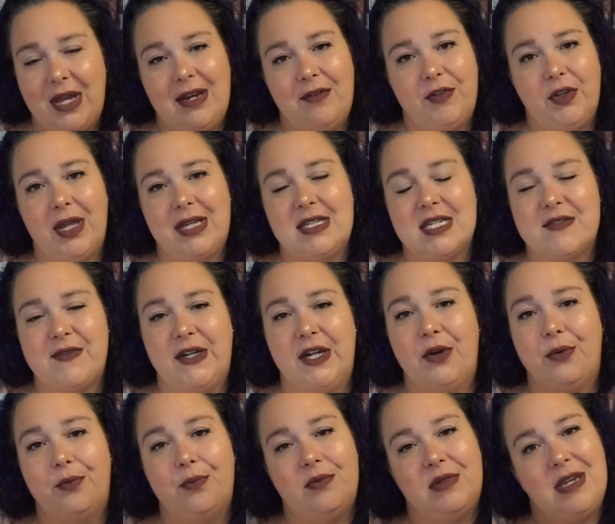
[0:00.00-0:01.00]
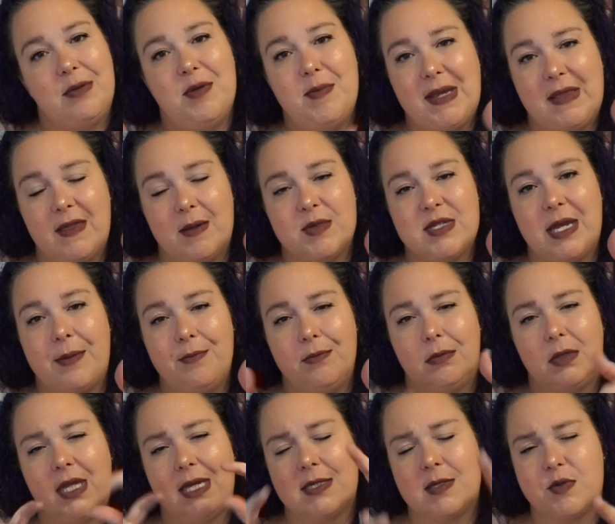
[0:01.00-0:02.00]
And if you like this video, give me a big thumbs up,
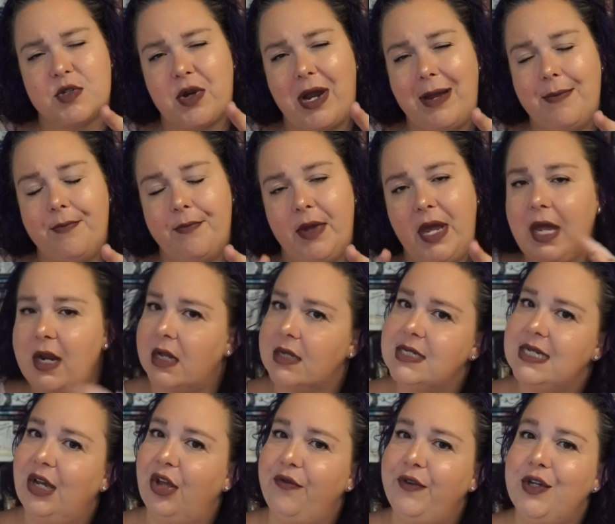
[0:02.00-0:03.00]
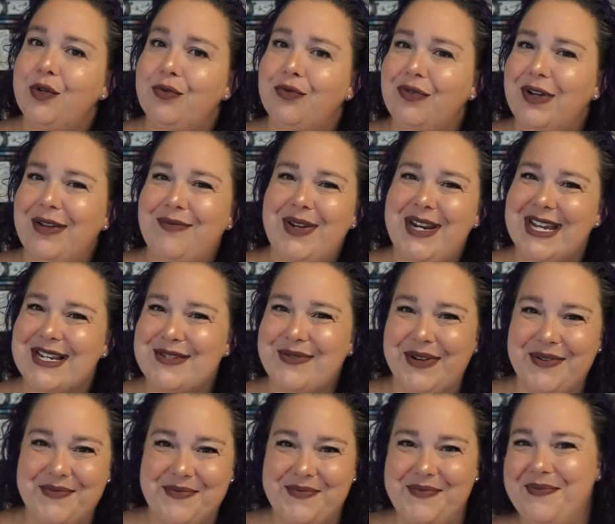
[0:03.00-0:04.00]
click subscribe, and I'll see all of you in my next
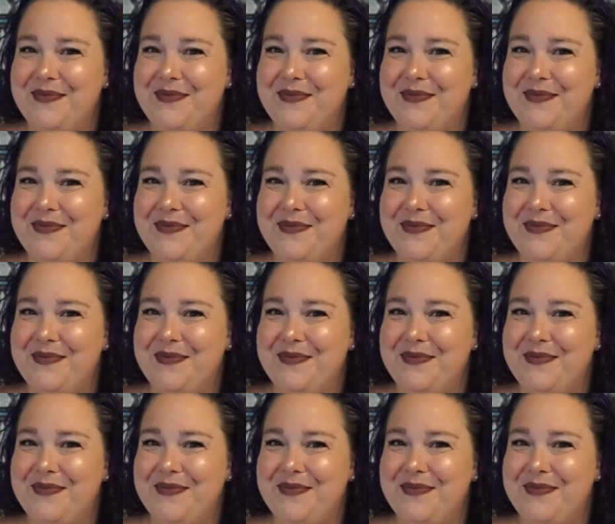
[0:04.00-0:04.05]
one.